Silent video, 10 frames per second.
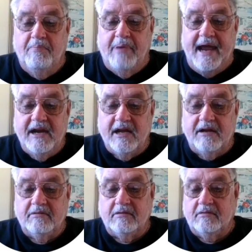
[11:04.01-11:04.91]

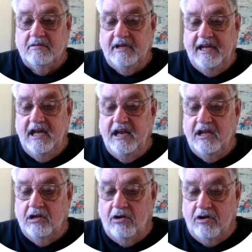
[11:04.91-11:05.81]
beta
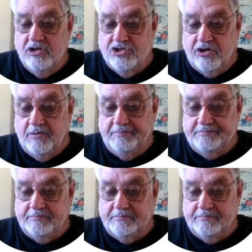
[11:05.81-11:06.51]
getting larger,